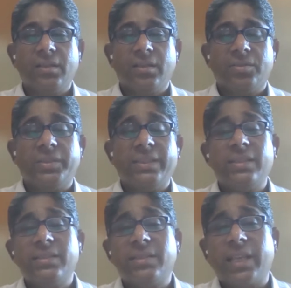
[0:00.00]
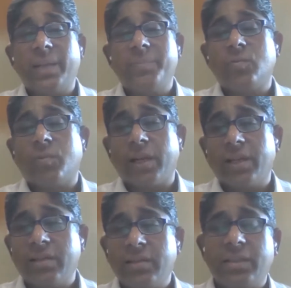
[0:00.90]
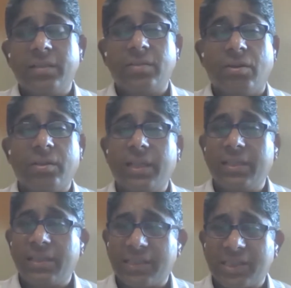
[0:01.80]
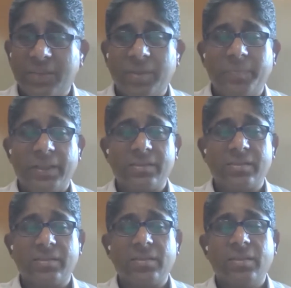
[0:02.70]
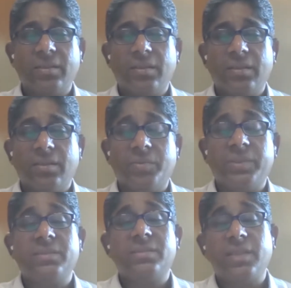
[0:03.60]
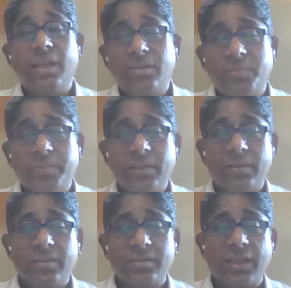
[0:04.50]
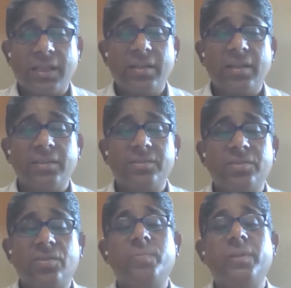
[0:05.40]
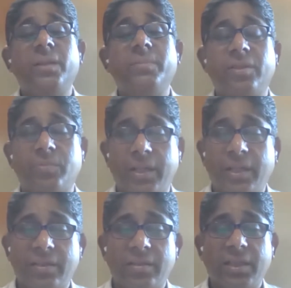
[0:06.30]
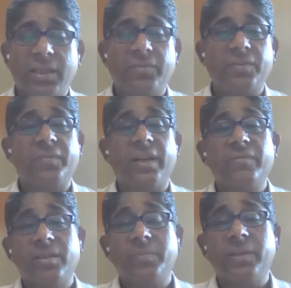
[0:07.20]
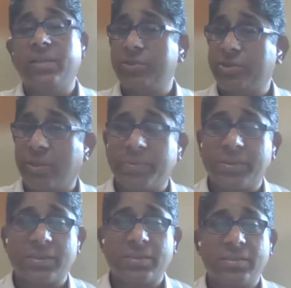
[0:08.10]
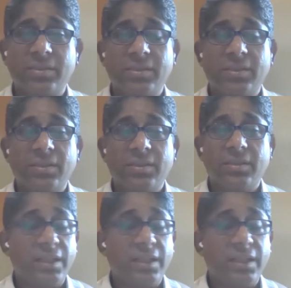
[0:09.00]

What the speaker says: So this has helped widen the online customer base, which is set to be the second largest globally by 2030 with 500 million shoppers. That is